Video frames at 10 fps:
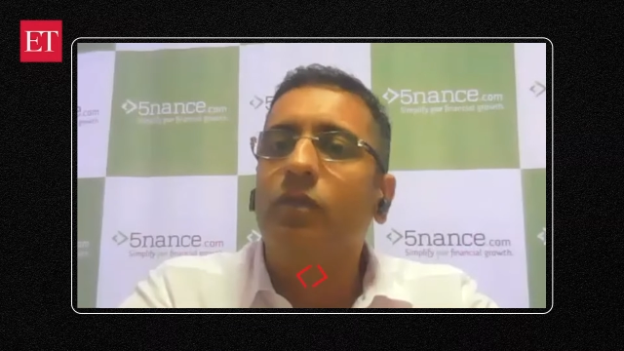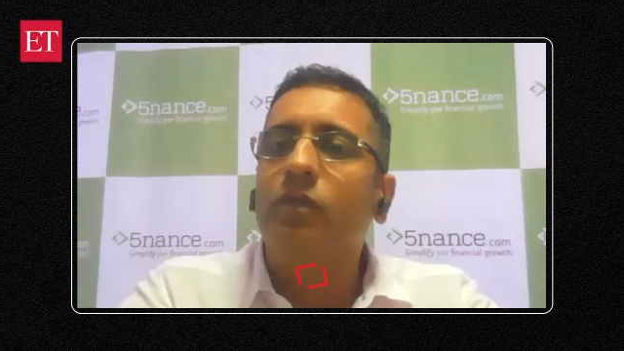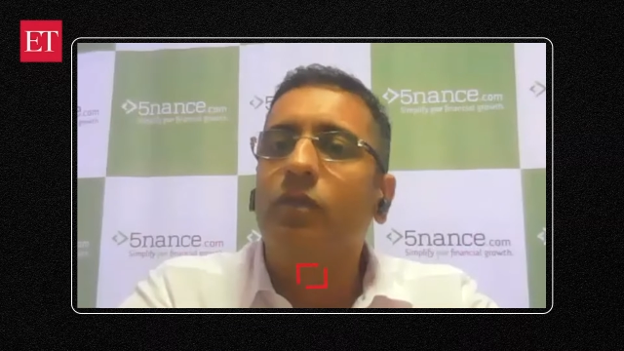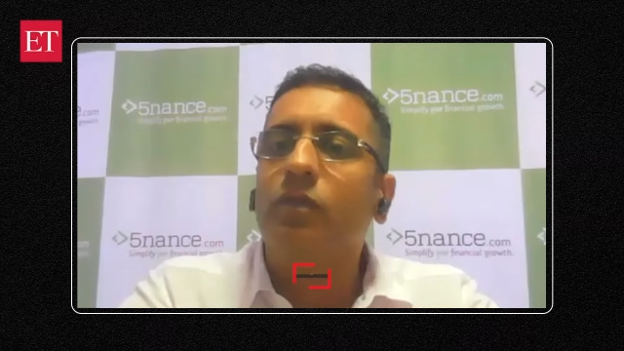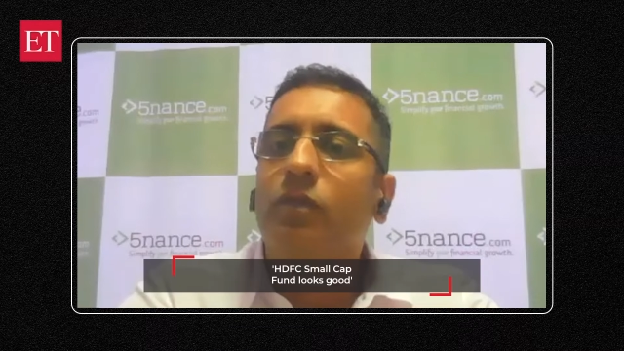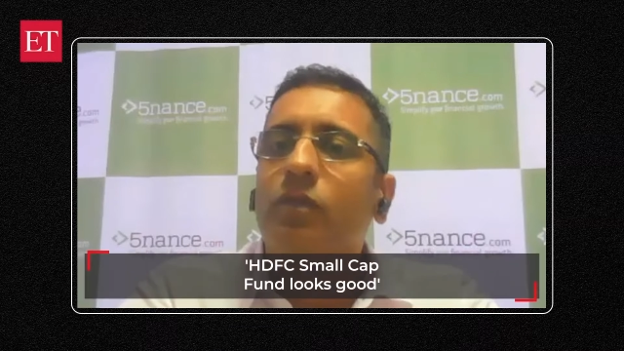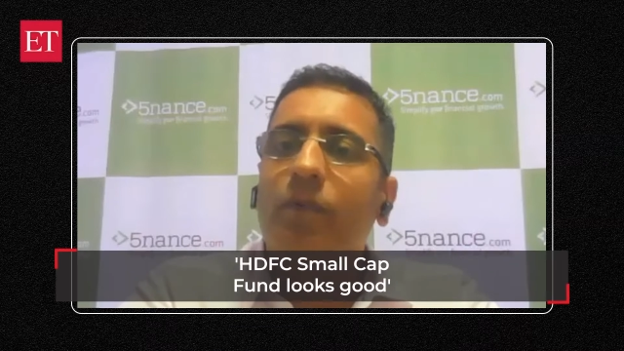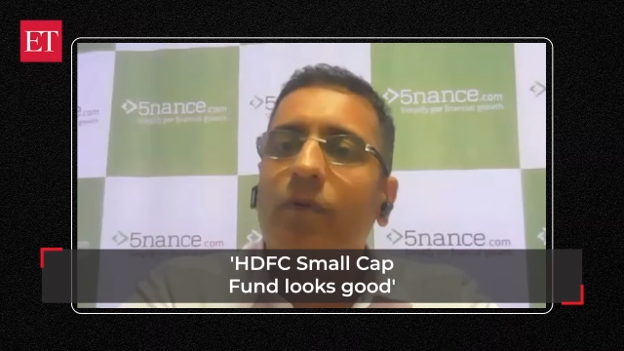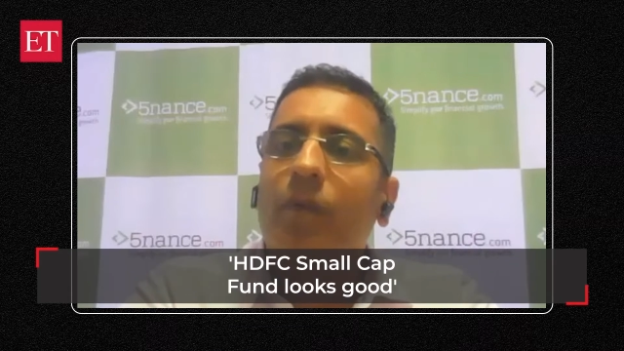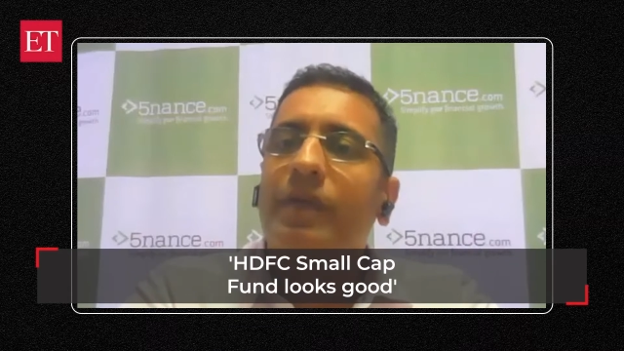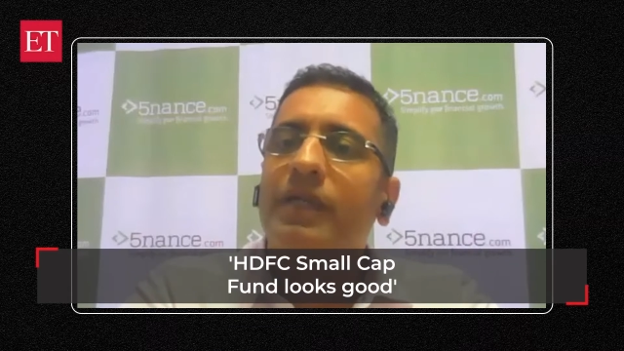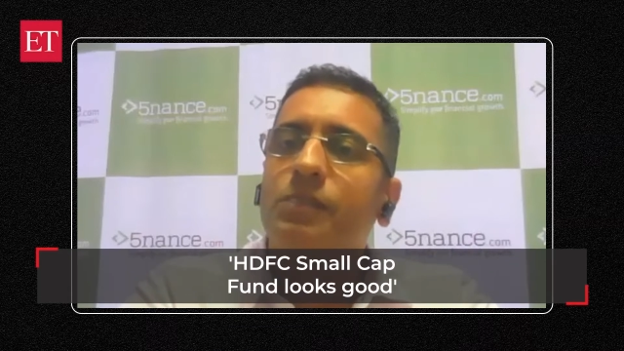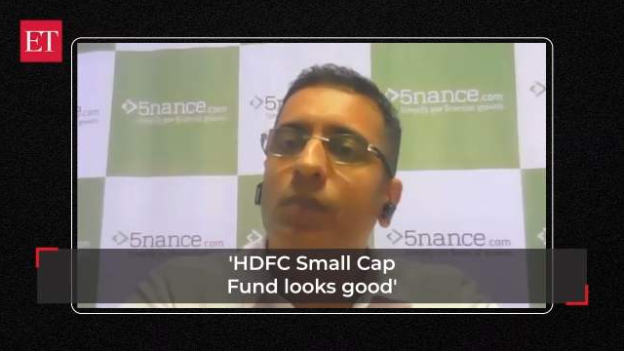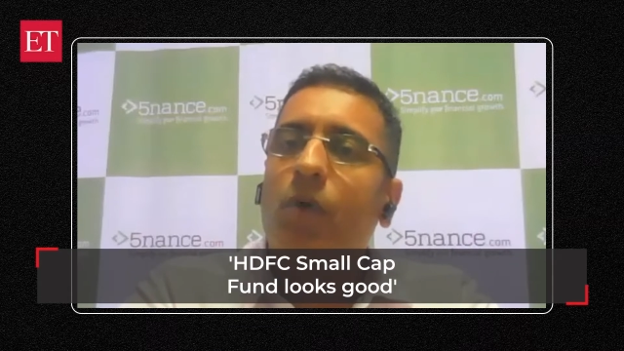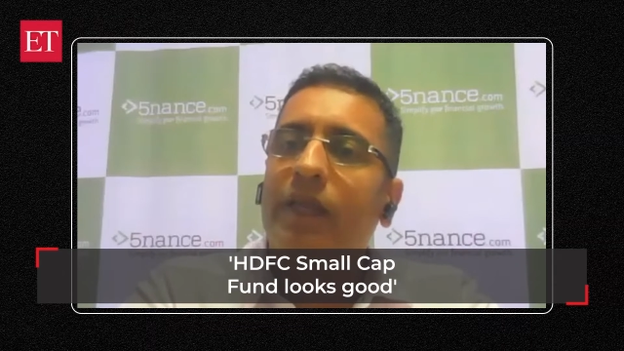who would recommend the
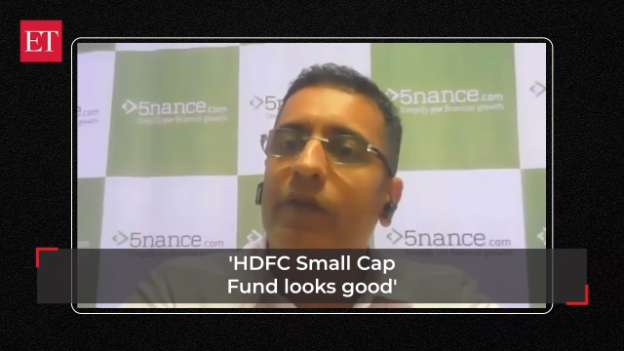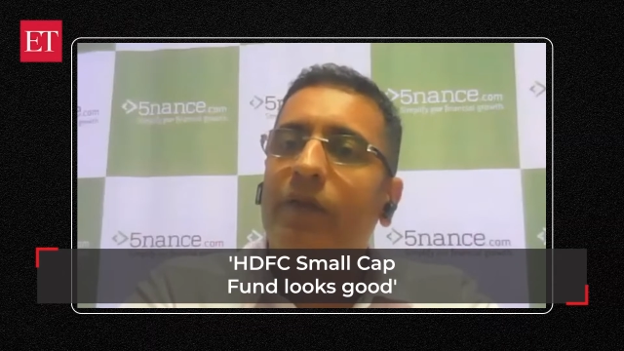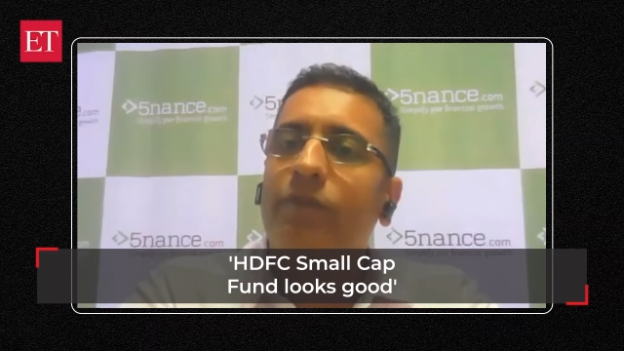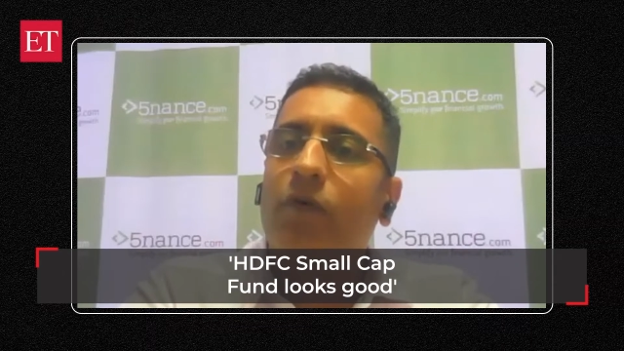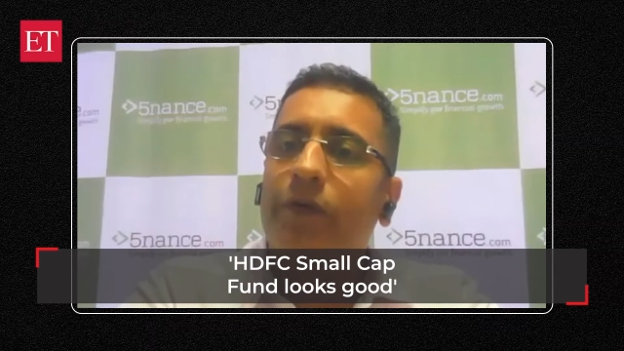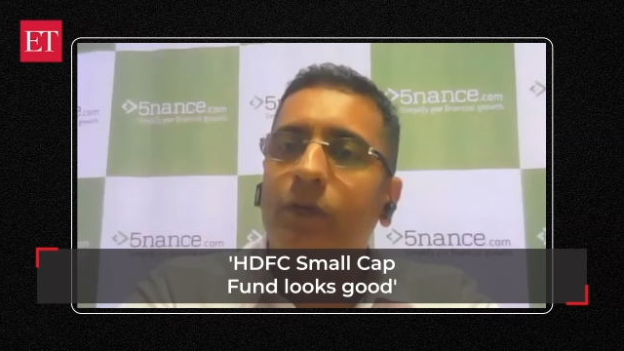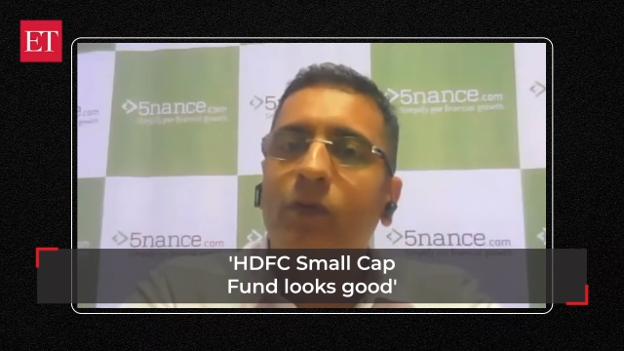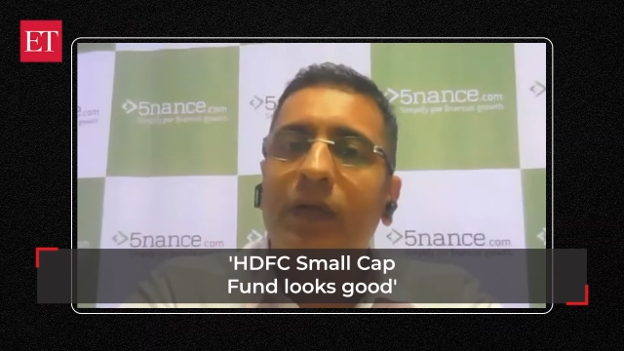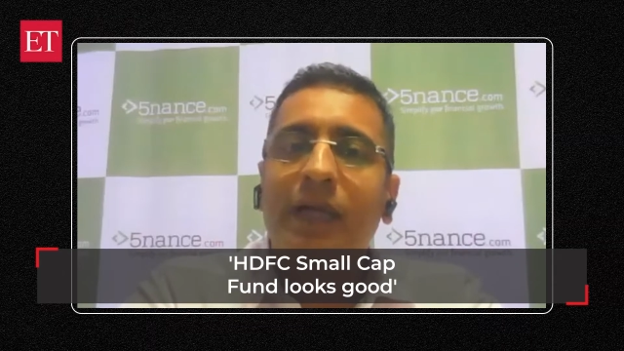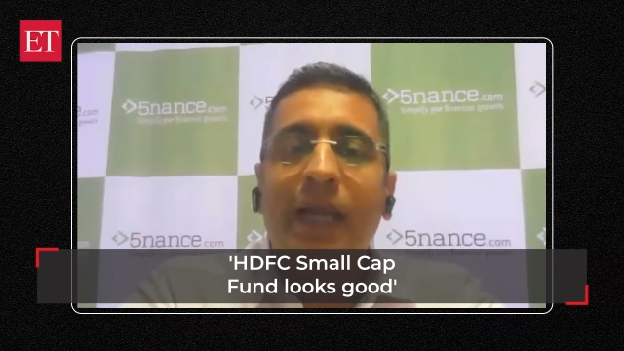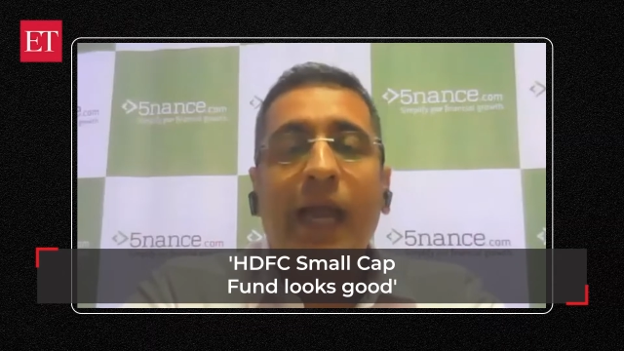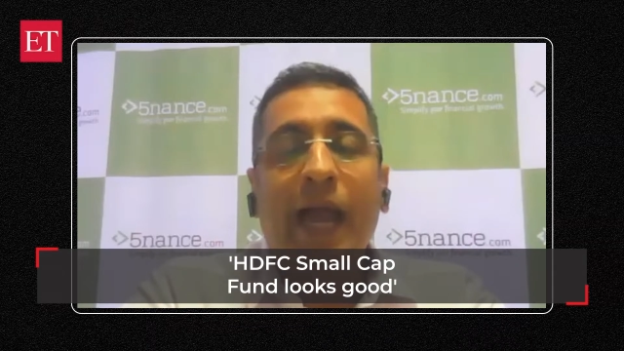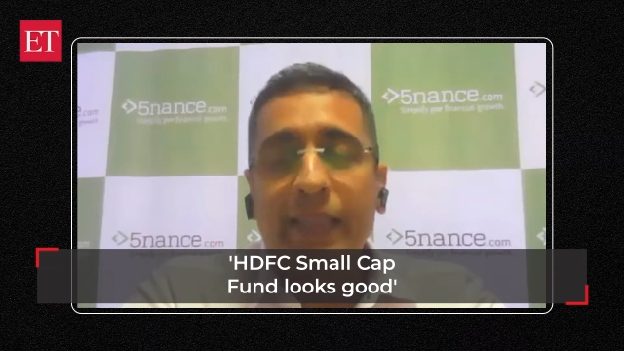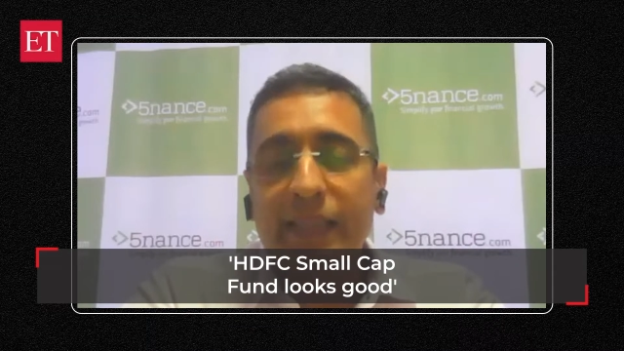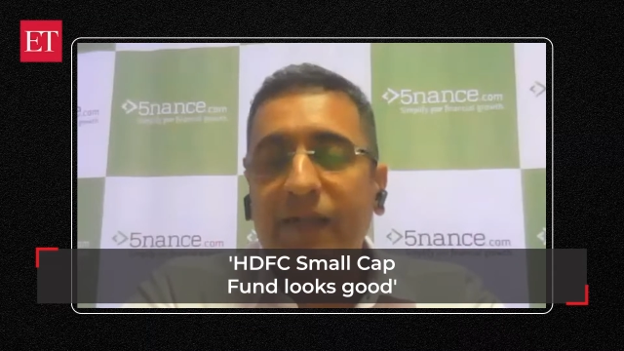appropriate small cap for you
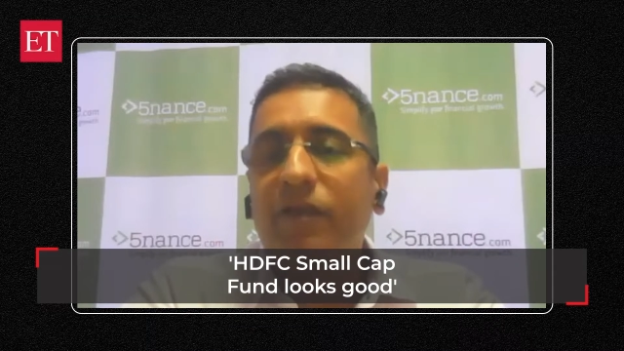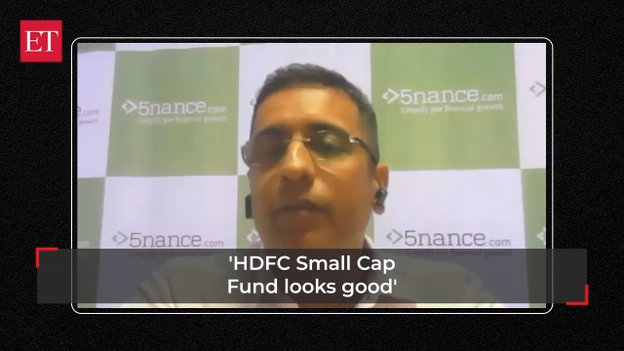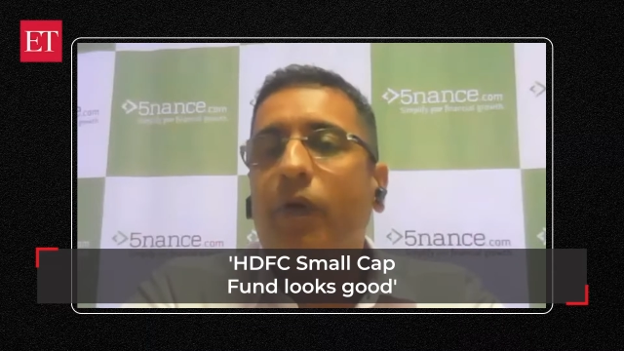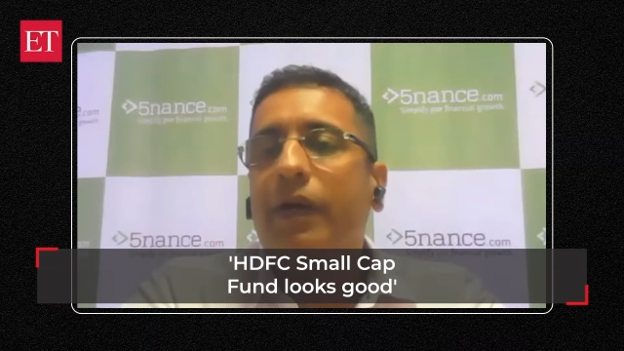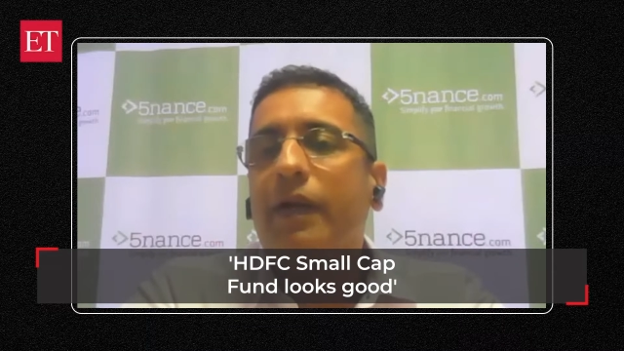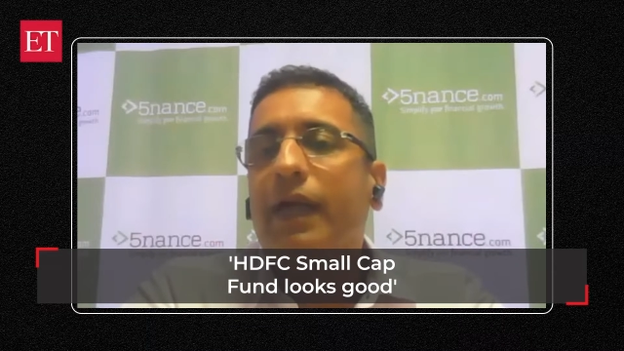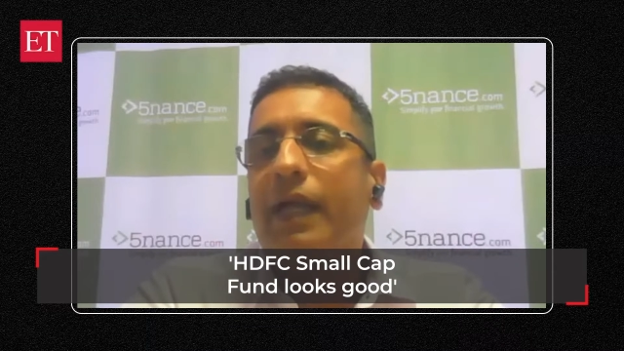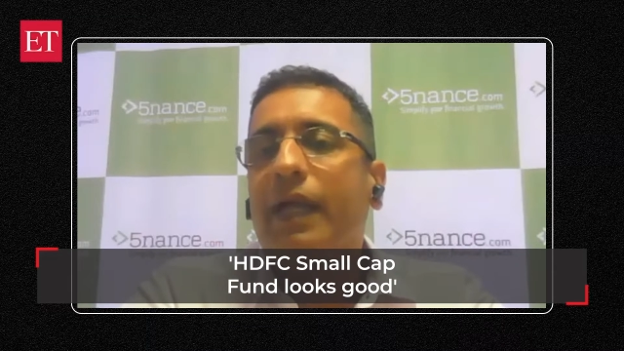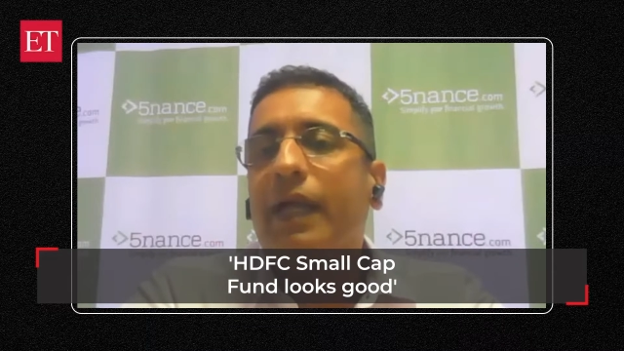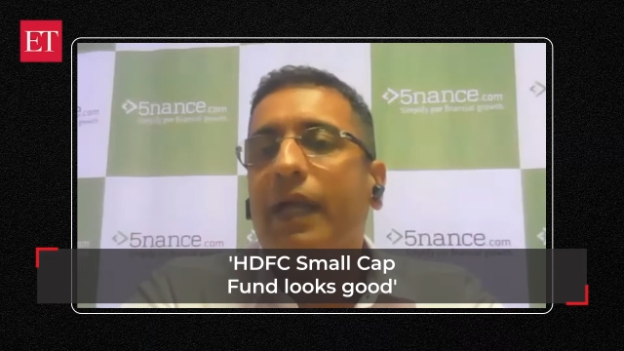at the given point in time.